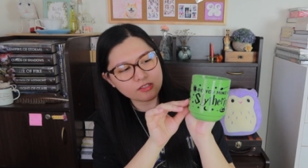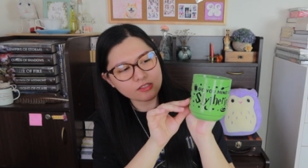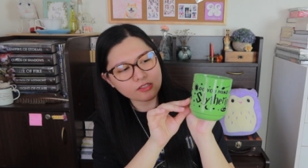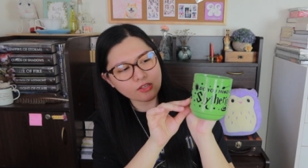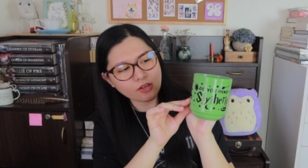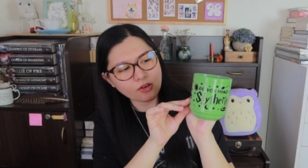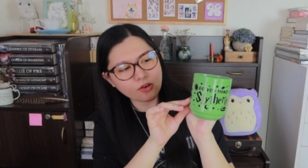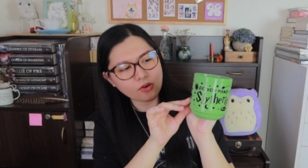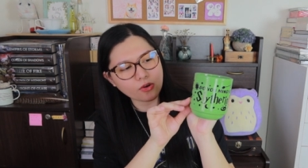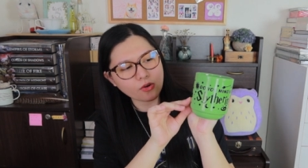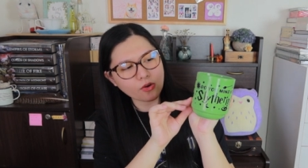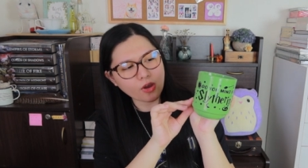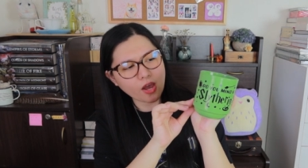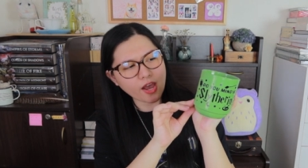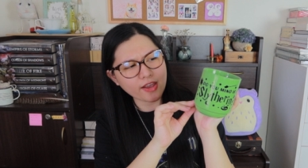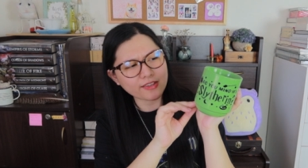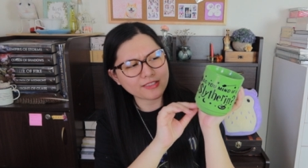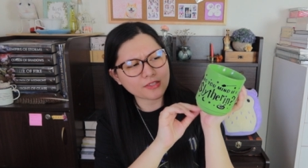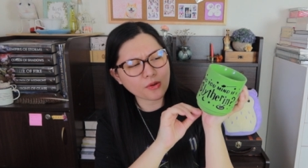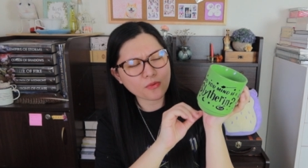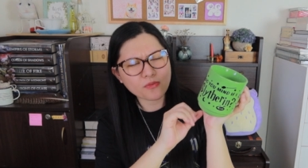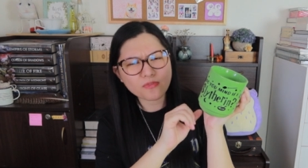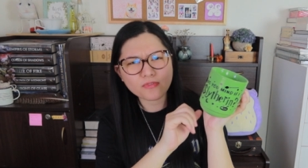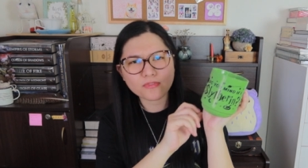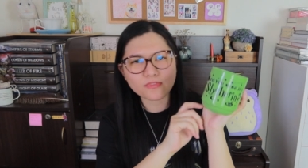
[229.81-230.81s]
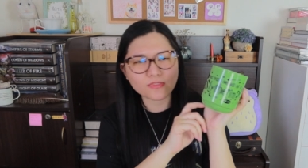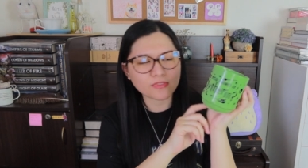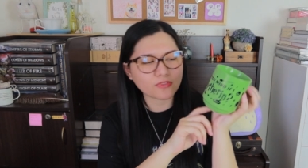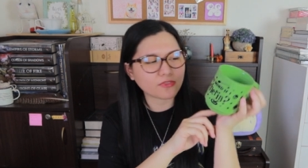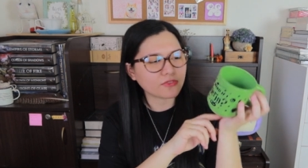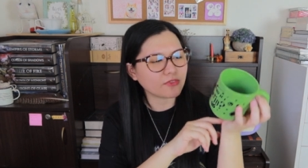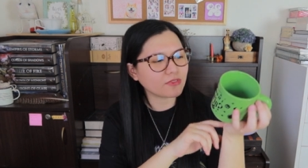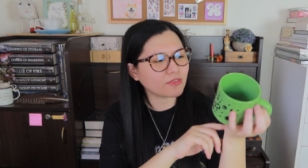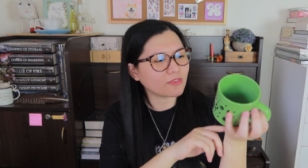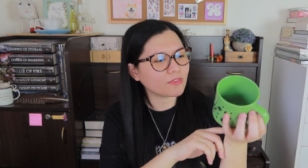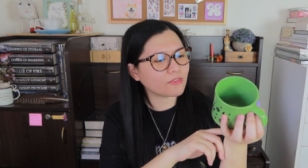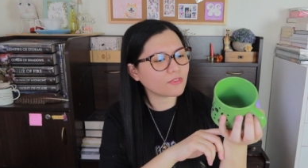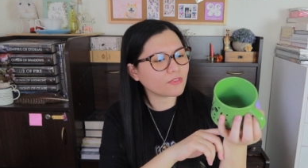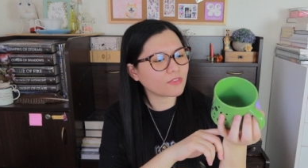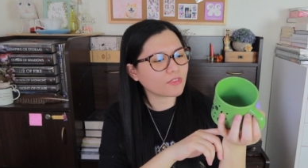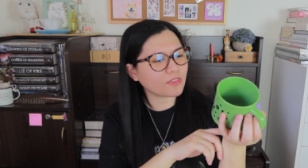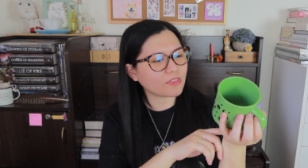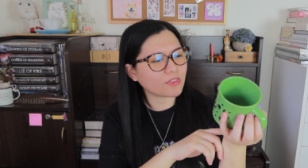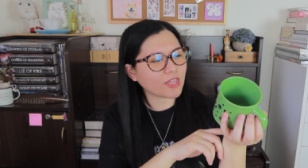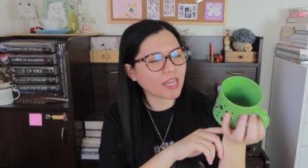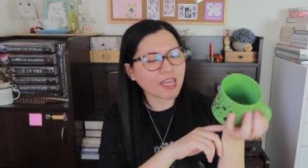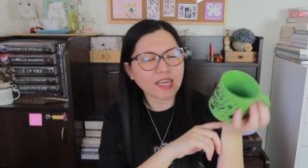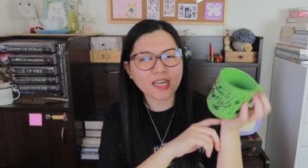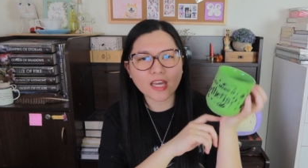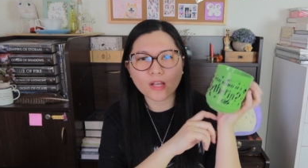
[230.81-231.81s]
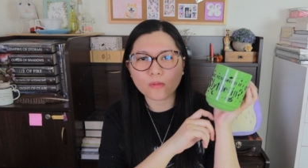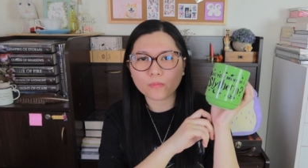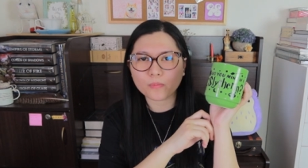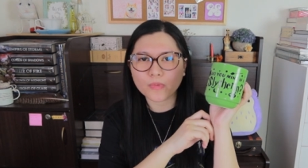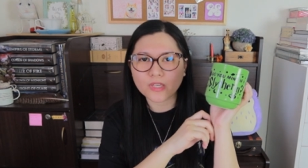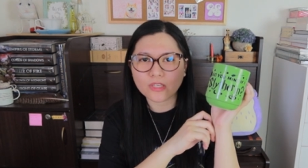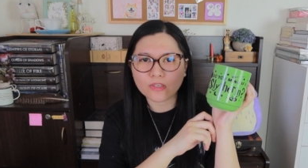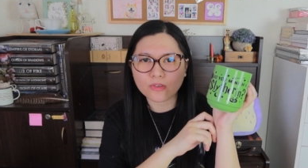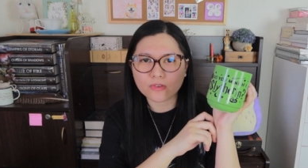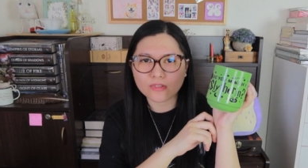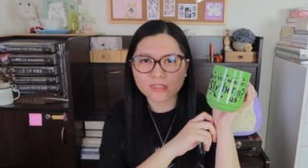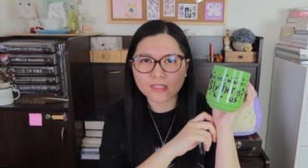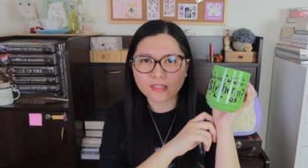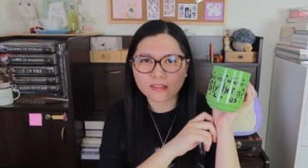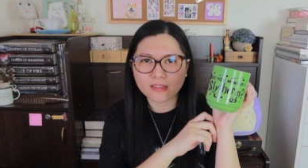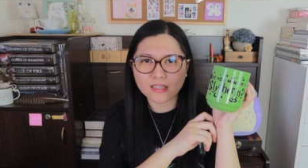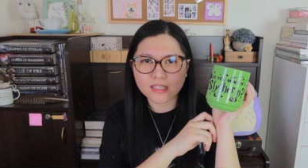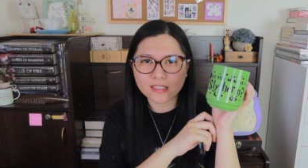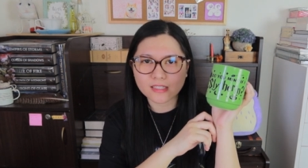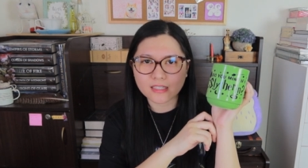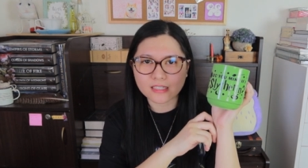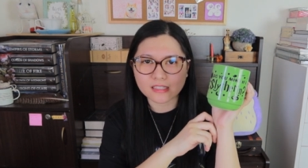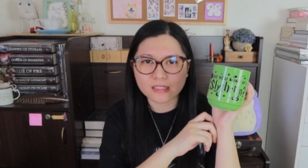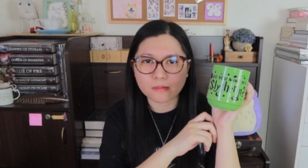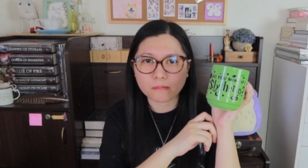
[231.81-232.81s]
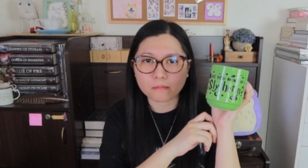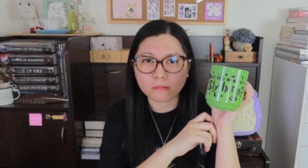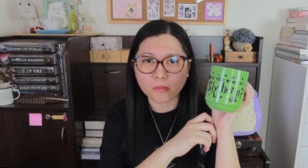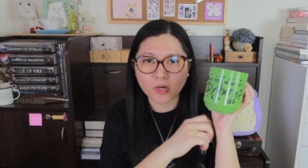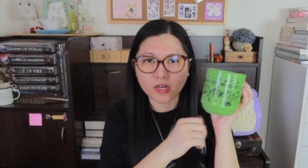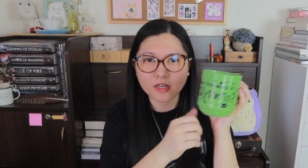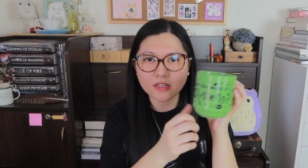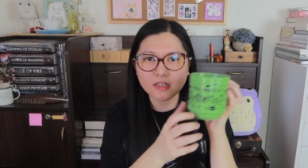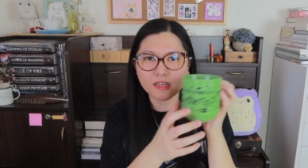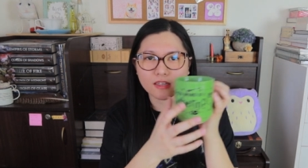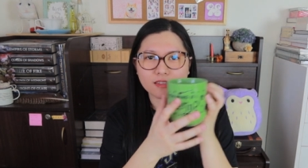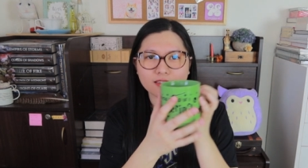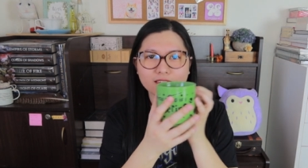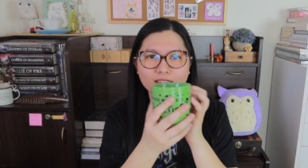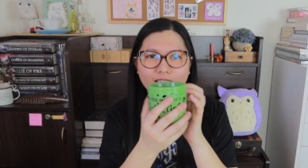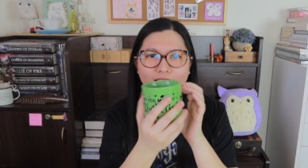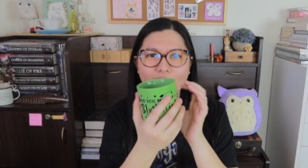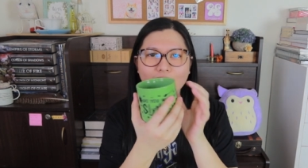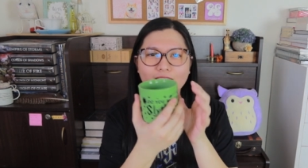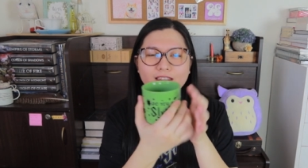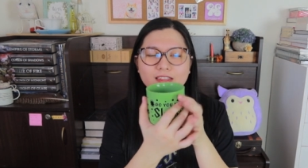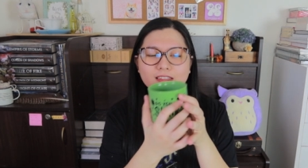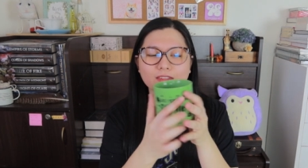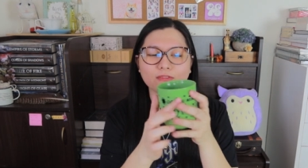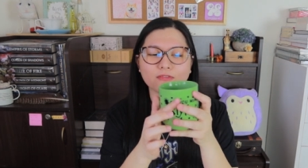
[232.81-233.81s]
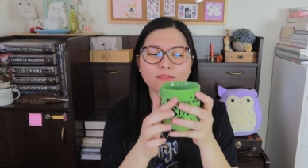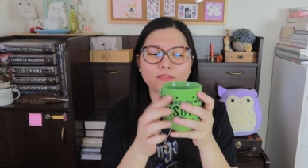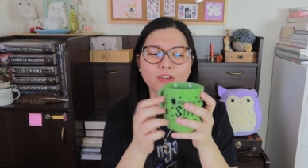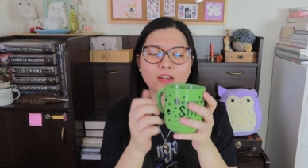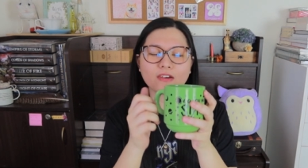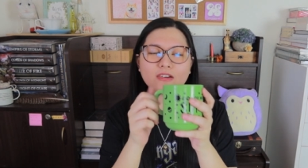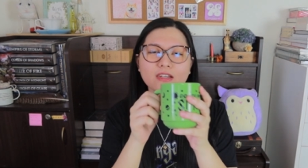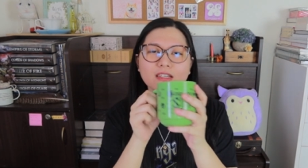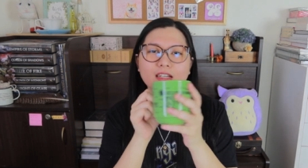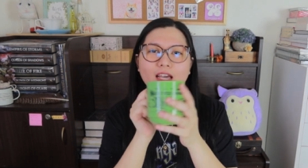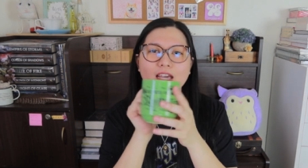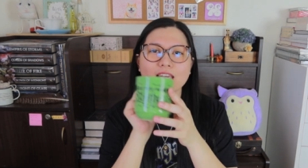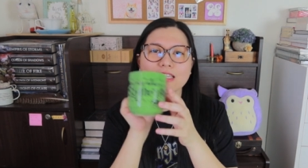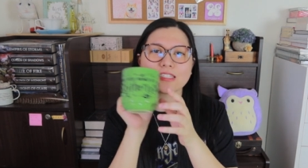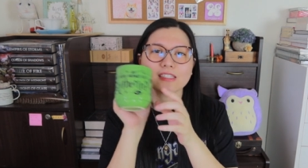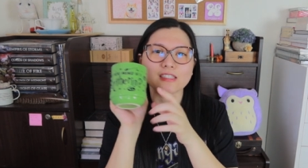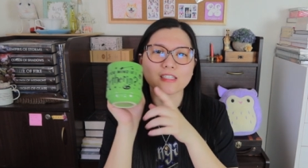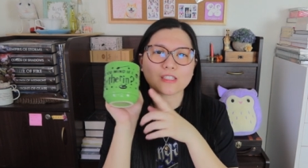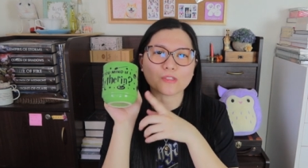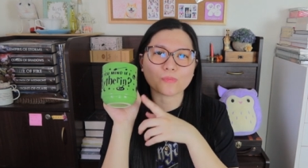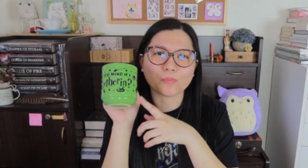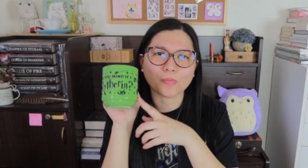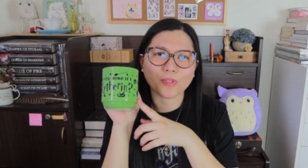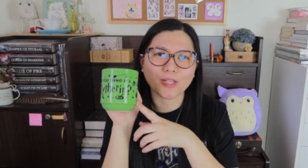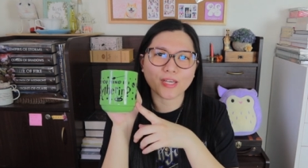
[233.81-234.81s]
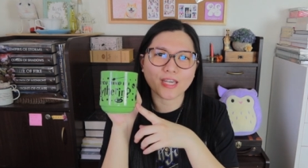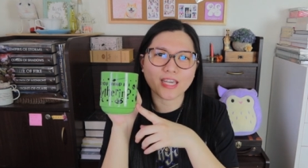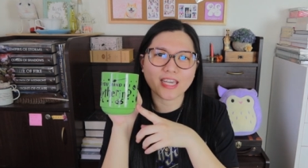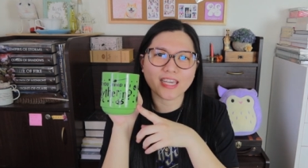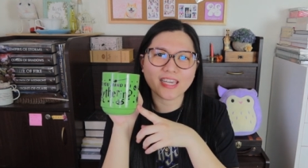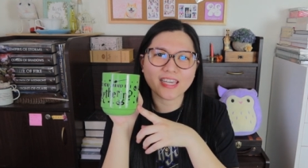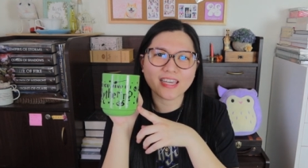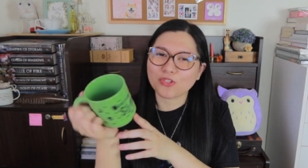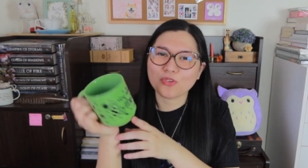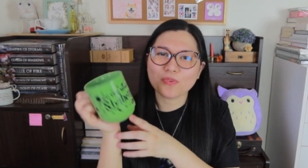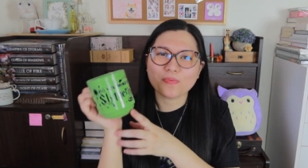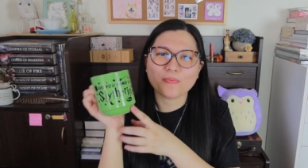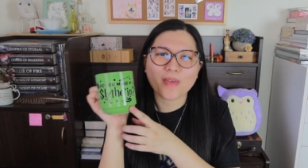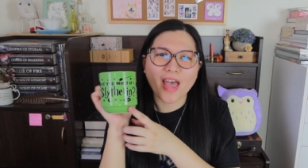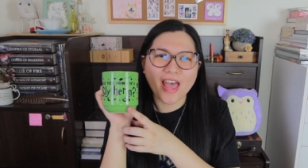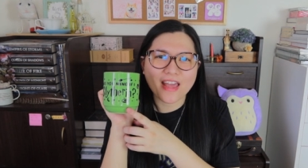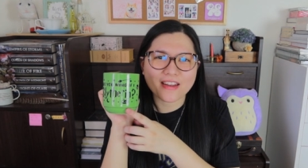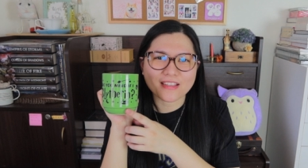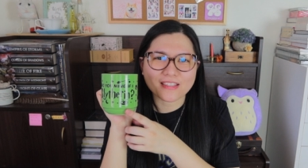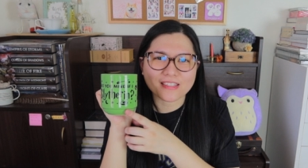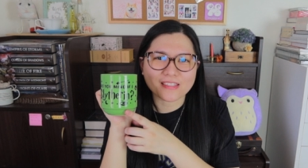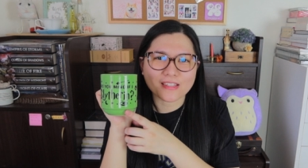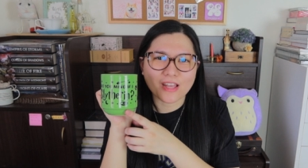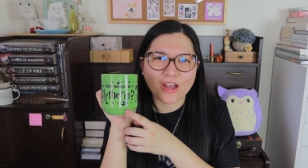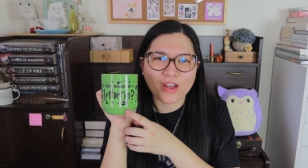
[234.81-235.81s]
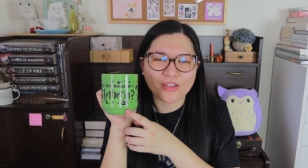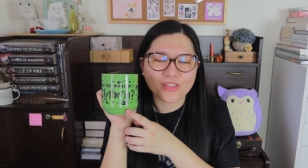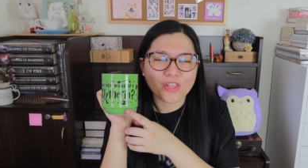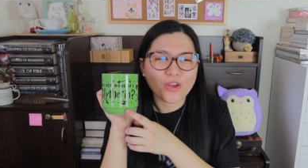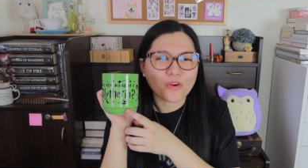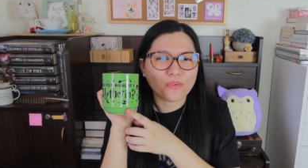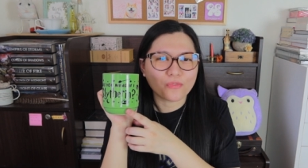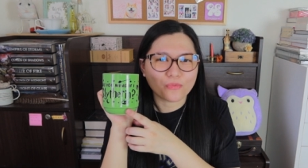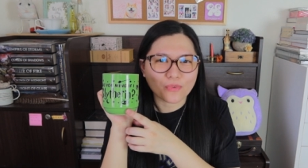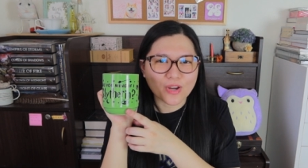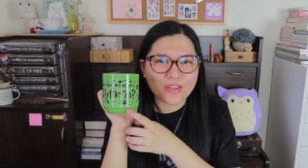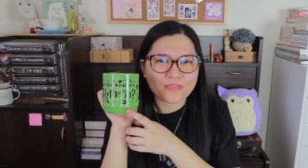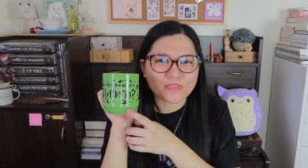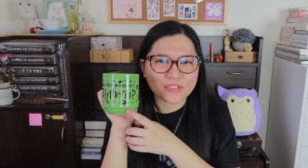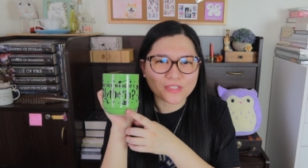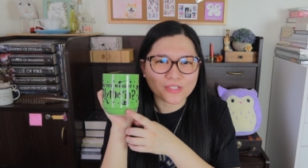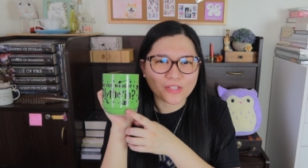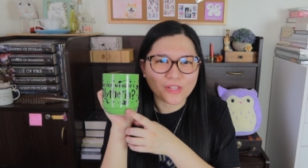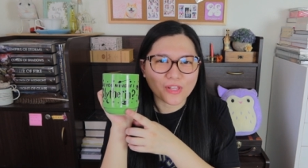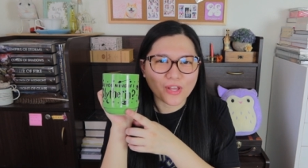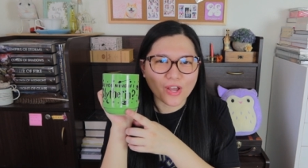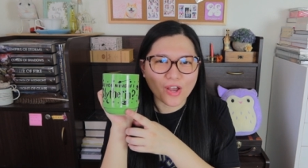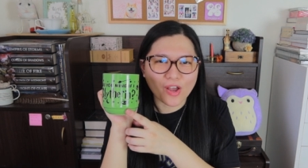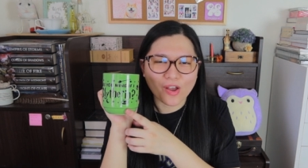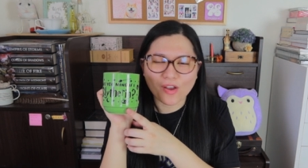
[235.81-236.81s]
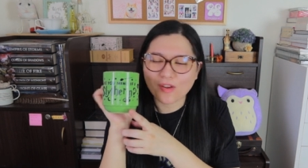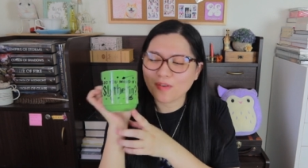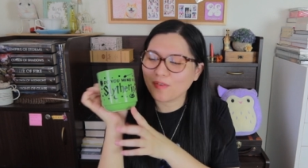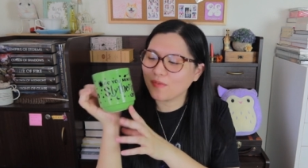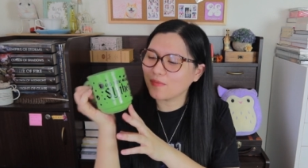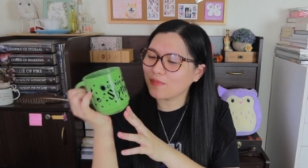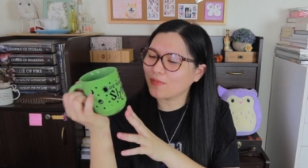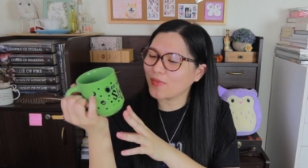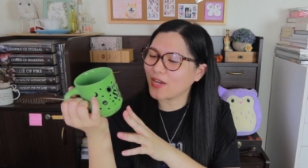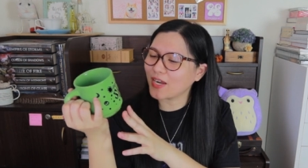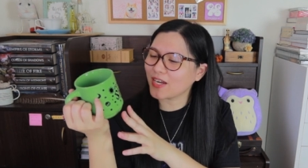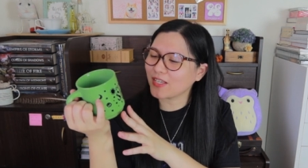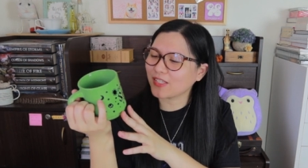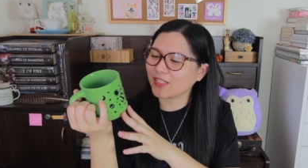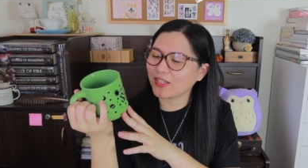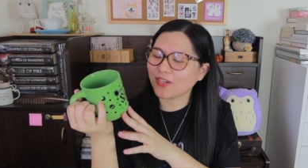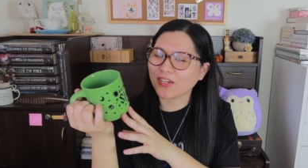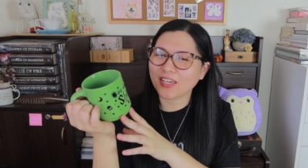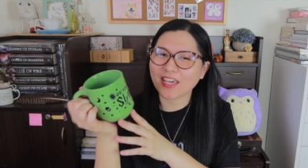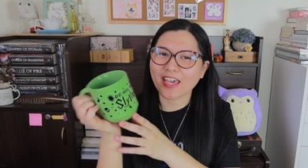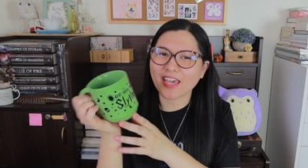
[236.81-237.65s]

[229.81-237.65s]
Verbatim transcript: So I don't think I'll be using this as a mug. I think it's a very nice display. Too bad it's not Ravenclaw, but it's